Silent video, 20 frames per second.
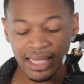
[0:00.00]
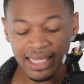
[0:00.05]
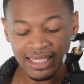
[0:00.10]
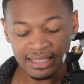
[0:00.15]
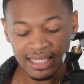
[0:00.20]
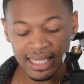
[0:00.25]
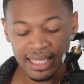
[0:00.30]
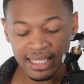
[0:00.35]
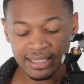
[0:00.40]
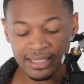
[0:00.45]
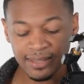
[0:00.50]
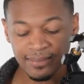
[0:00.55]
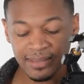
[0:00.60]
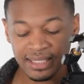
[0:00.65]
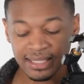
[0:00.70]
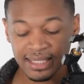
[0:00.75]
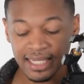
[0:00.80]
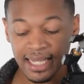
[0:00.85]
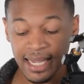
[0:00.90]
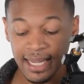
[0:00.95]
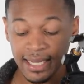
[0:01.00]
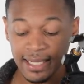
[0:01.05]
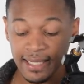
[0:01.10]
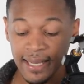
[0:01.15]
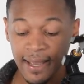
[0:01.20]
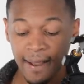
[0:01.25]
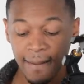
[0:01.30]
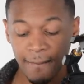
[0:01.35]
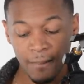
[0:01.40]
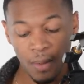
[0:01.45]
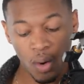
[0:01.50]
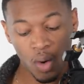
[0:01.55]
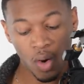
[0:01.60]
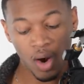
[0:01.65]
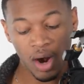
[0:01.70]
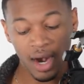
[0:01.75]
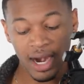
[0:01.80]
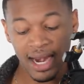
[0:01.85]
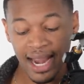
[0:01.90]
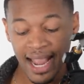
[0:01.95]
let's get into Miss Kenya
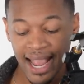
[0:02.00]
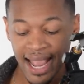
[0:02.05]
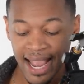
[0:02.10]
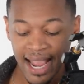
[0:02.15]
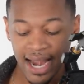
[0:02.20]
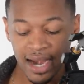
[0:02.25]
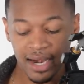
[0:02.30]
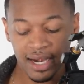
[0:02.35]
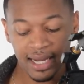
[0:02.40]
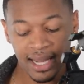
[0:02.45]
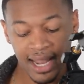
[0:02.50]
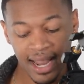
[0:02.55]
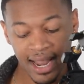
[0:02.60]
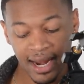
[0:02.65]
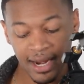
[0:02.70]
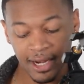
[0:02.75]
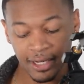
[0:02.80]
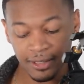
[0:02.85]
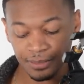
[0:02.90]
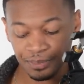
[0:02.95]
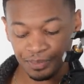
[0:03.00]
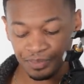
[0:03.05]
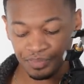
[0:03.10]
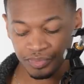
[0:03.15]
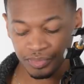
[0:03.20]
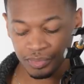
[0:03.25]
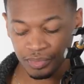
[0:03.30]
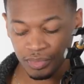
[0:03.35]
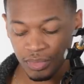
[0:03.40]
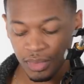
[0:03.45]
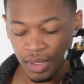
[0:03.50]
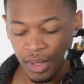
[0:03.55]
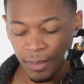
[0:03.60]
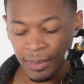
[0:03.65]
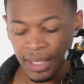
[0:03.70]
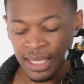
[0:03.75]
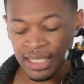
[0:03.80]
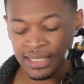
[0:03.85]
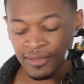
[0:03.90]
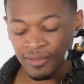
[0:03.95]
Moore hair care.
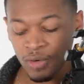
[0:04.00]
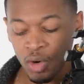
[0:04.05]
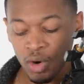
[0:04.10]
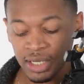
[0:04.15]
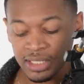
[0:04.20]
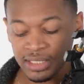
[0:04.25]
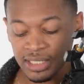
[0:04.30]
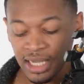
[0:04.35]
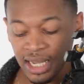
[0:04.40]
Because, of course,